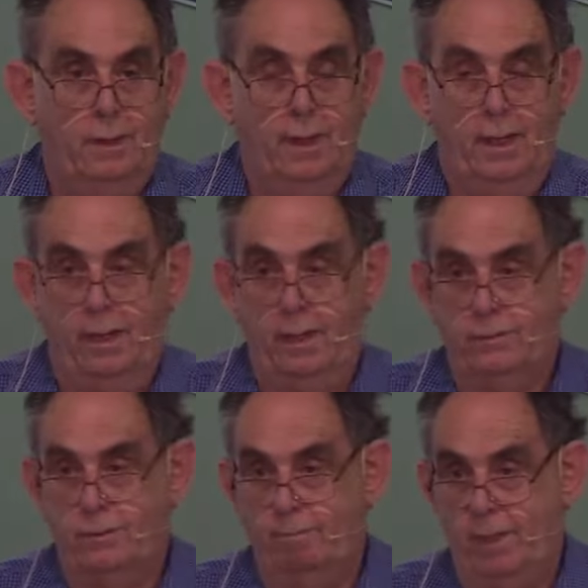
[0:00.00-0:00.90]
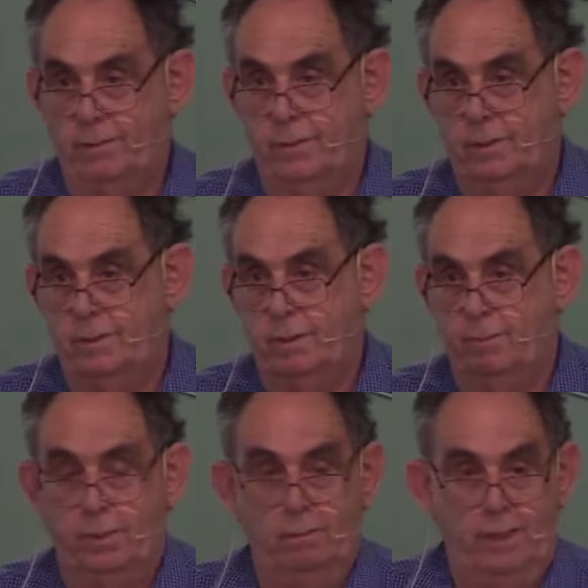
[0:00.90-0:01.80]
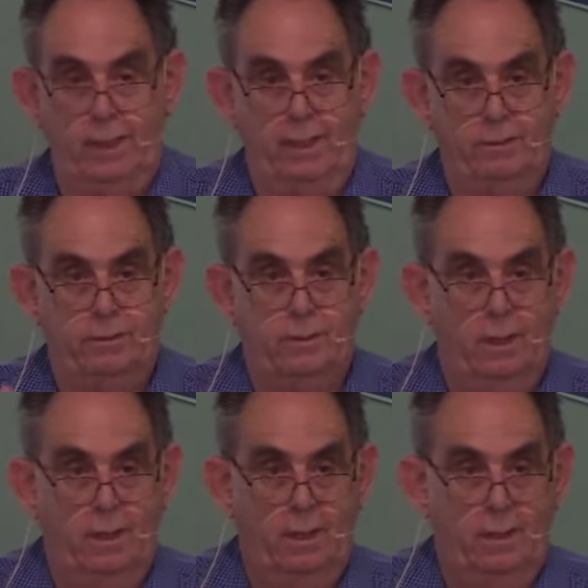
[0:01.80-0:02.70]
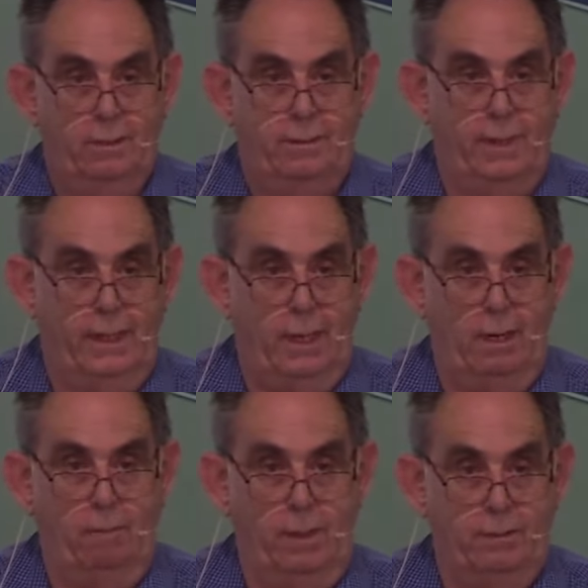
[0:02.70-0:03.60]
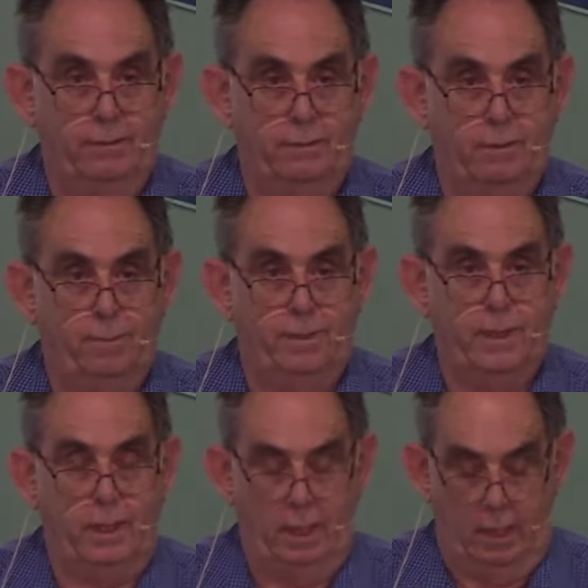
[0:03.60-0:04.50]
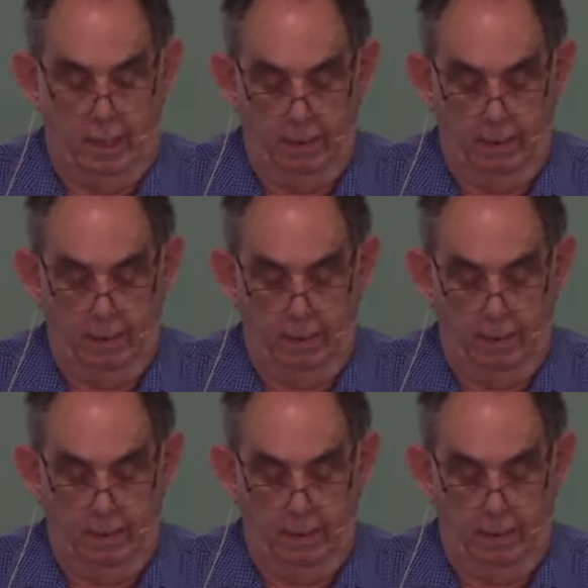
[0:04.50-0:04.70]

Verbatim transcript: And that's a message that permeates to the young ones, particularly.